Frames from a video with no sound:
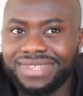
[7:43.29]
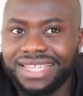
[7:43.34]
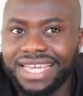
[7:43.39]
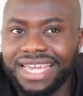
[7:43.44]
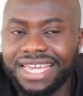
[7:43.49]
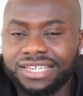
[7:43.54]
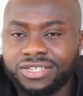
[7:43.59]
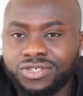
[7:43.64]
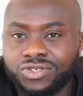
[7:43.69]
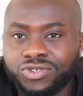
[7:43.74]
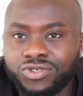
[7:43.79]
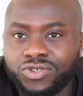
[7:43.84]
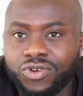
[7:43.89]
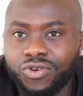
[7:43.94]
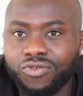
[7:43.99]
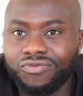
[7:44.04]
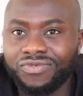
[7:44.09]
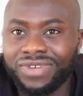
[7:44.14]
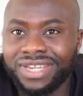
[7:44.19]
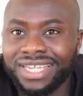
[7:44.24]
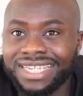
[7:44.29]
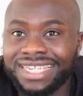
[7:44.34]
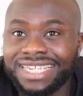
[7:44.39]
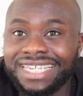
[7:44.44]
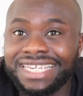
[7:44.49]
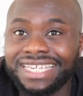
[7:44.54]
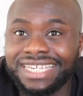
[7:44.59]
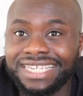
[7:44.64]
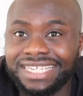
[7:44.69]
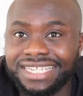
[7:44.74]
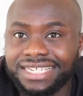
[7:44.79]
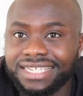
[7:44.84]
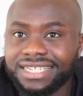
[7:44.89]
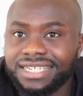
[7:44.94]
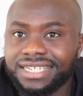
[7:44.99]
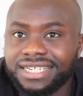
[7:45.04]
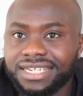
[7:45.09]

things you don't really need,